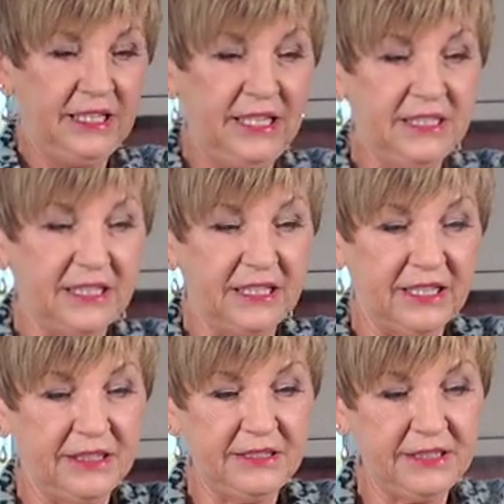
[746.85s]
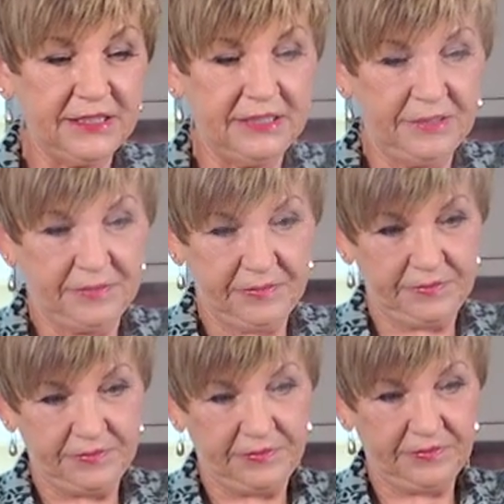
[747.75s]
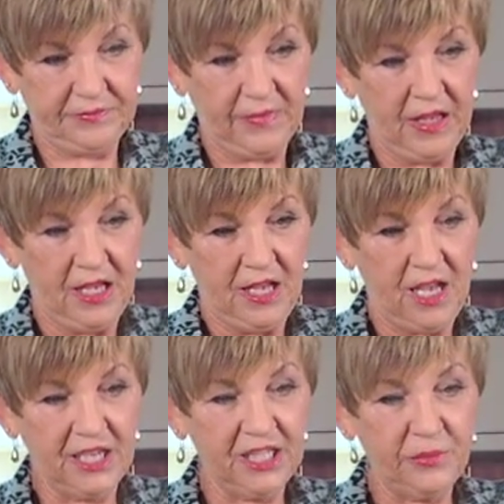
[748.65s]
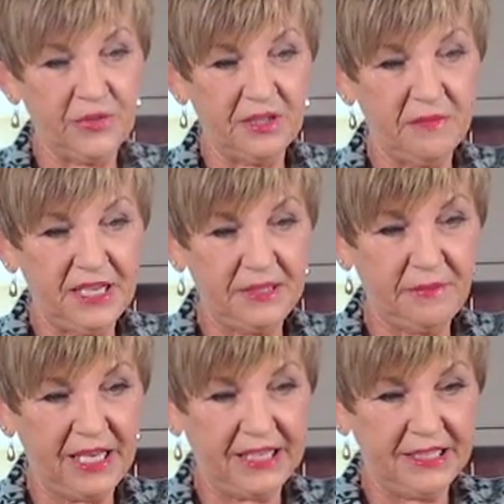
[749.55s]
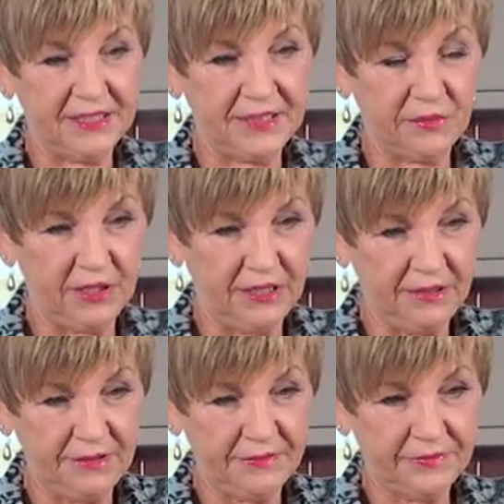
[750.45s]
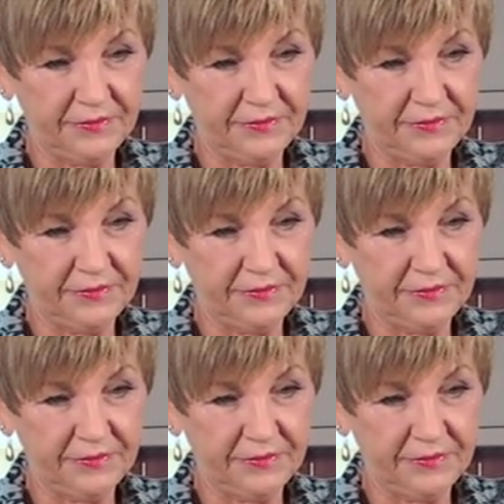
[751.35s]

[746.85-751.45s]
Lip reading: In it goes. I'm going to put the meat back in as well.